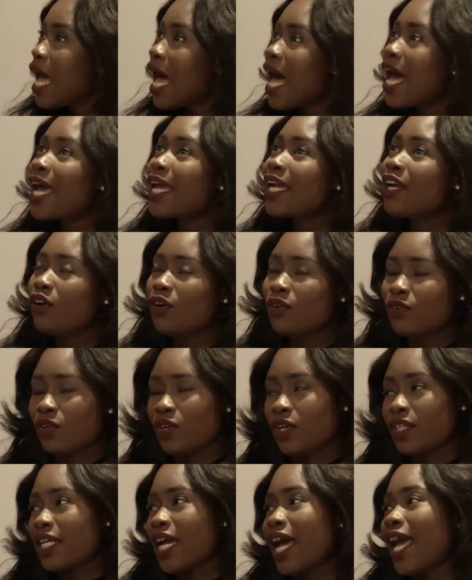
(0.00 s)
I
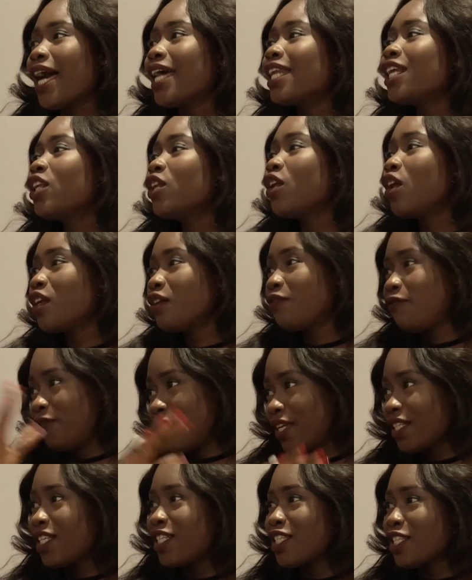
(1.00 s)
had a lot of
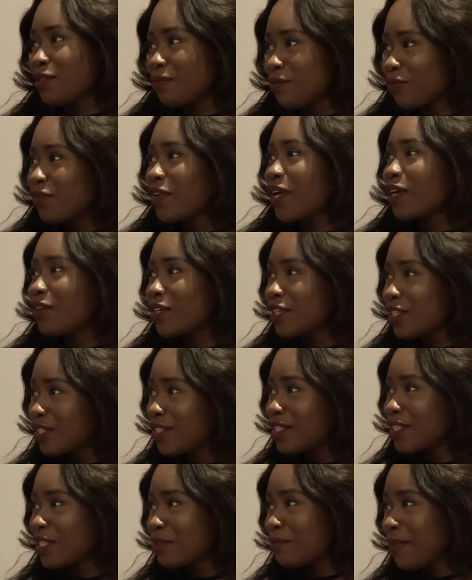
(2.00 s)
fantasies before I got
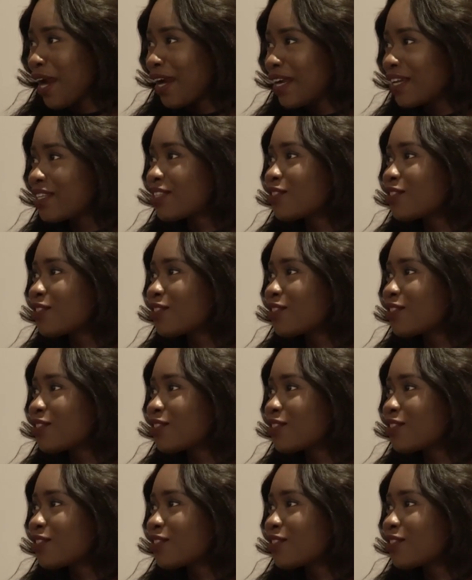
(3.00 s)
into this marriage.